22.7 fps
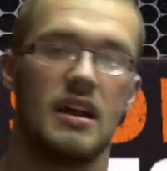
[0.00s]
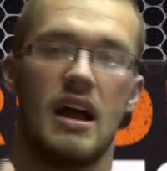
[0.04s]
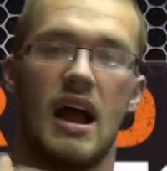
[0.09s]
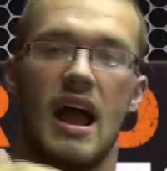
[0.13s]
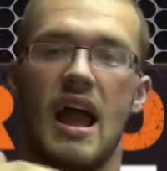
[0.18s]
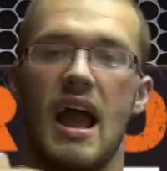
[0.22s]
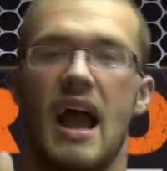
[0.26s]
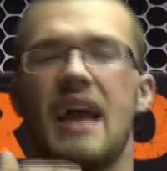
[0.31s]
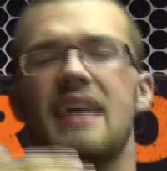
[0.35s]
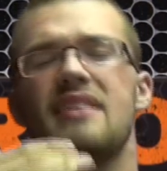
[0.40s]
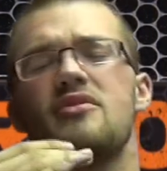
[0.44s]

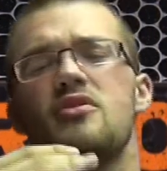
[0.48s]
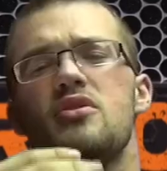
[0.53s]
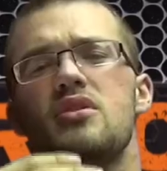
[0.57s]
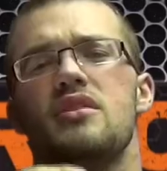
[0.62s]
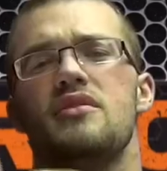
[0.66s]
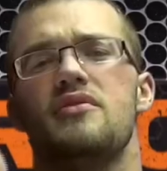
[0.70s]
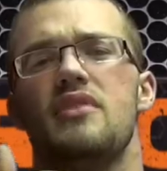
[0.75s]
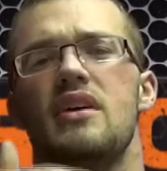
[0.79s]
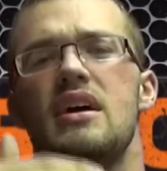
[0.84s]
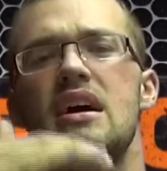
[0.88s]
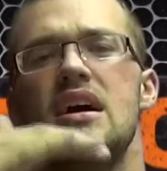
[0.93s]
I sort
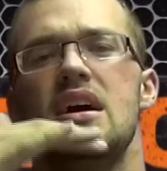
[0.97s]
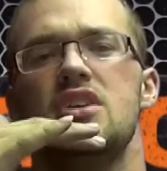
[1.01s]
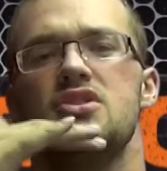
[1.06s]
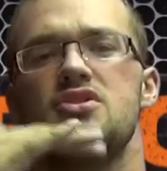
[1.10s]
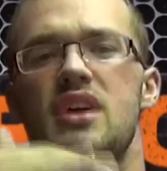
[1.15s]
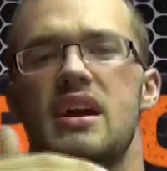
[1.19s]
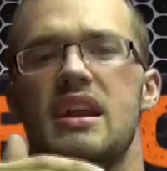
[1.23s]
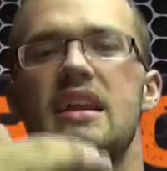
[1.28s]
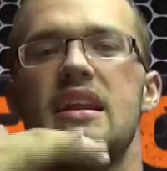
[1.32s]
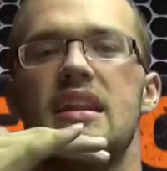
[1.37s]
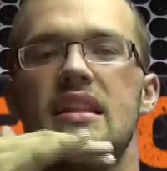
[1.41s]
of
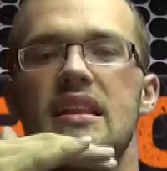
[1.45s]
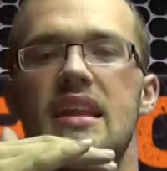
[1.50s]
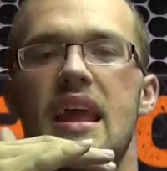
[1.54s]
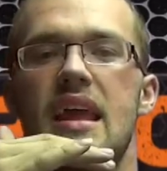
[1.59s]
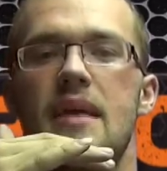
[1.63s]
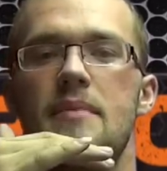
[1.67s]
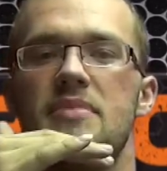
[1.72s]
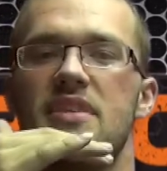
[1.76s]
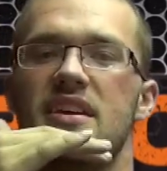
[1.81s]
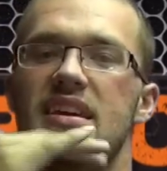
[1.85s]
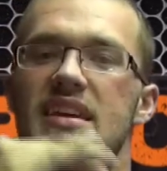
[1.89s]
try to
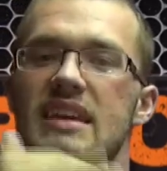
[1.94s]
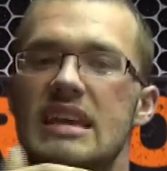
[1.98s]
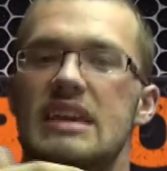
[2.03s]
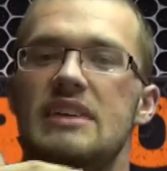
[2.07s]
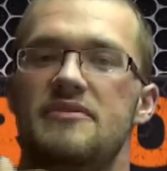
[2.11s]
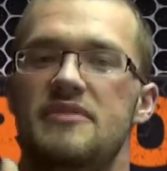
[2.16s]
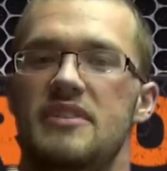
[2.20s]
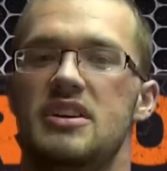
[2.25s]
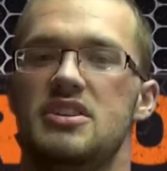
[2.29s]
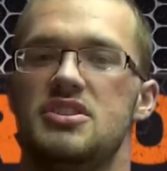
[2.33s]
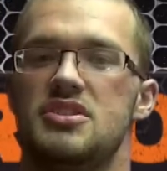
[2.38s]
name the
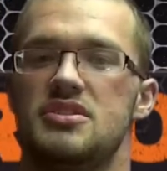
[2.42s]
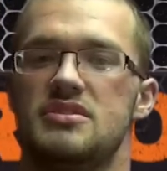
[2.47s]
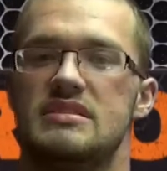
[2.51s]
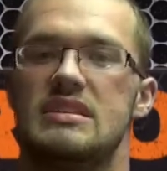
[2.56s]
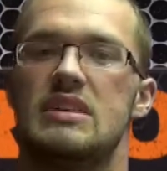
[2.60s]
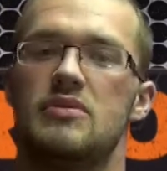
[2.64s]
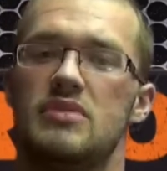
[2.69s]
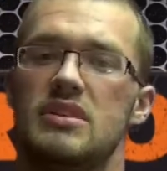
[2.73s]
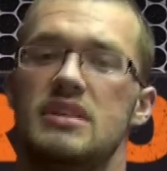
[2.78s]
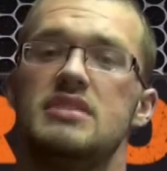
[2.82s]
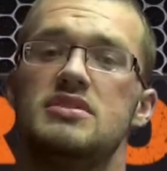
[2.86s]
key features
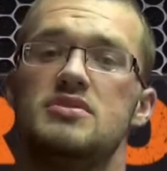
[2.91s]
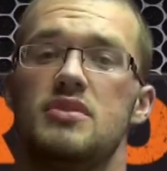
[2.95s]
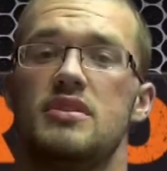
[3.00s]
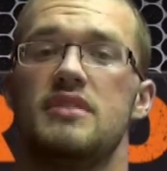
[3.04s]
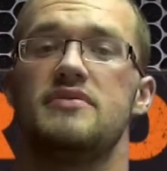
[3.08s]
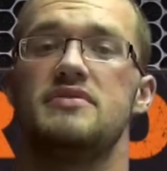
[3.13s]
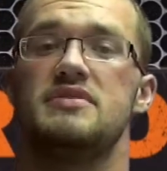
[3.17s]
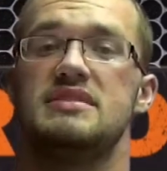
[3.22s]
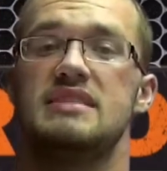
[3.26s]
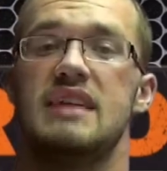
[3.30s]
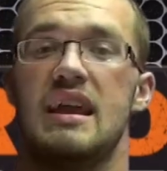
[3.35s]
that really sort
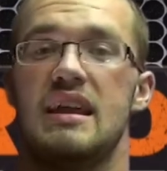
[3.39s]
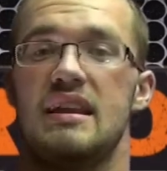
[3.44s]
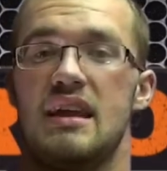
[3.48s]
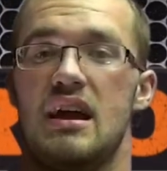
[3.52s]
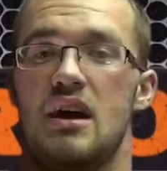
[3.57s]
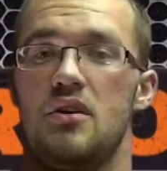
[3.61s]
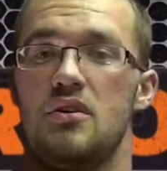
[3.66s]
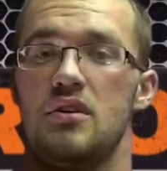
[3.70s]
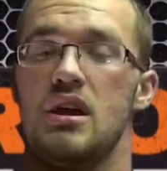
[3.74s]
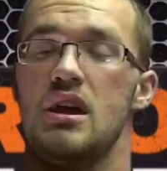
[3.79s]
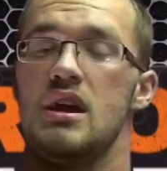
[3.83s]
of stand
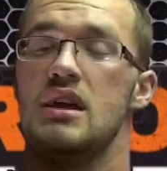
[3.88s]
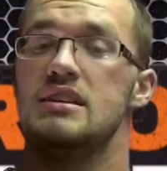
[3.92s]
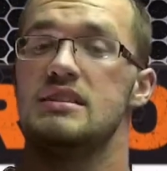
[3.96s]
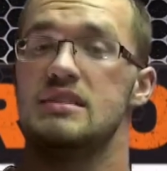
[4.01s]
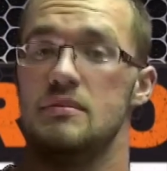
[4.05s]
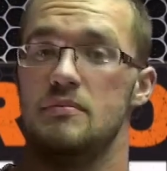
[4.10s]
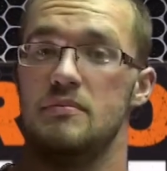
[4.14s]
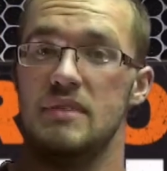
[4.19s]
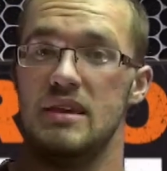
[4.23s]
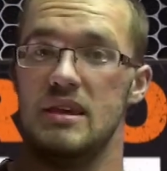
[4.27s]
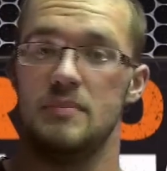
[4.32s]
out
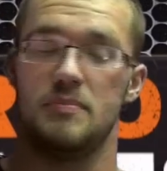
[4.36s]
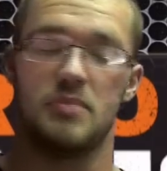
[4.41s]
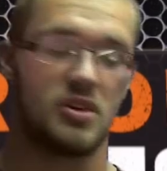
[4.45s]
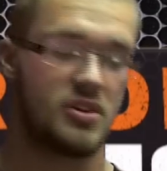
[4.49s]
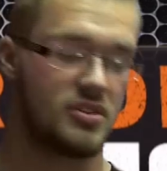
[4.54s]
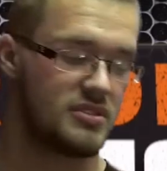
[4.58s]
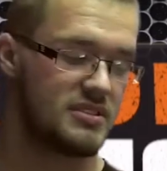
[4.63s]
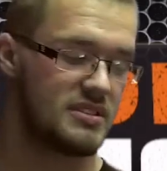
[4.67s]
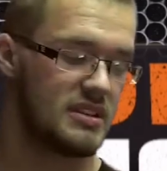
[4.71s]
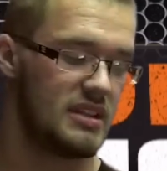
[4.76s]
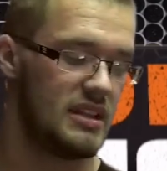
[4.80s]
to me
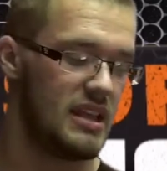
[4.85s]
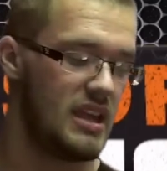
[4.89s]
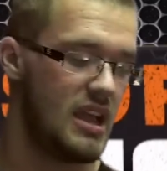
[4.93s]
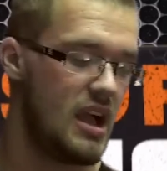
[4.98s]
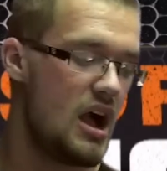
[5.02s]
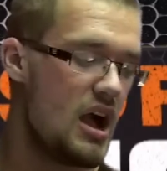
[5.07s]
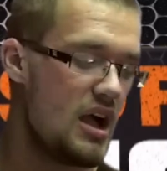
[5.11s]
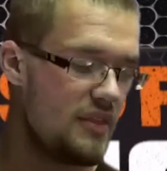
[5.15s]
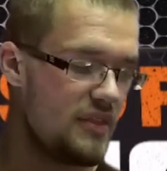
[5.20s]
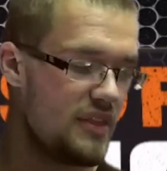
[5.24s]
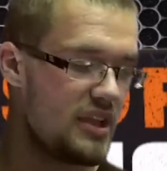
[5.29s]
personally
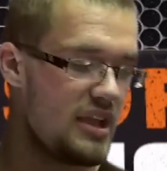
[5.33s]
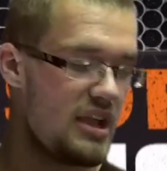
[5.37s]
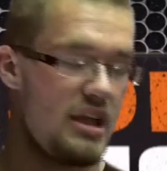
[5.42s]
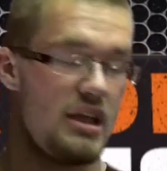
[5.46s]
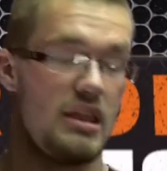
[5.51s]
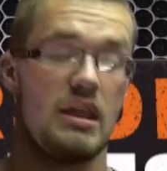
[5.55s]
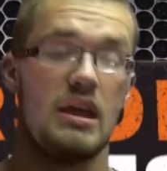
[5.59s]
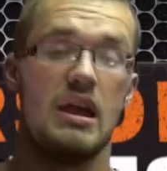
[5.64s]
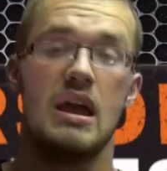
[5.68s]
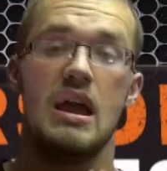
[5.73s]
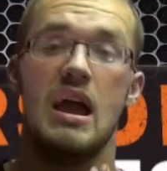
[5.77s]
on the
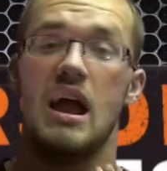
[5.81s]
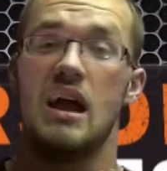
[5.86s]
gun.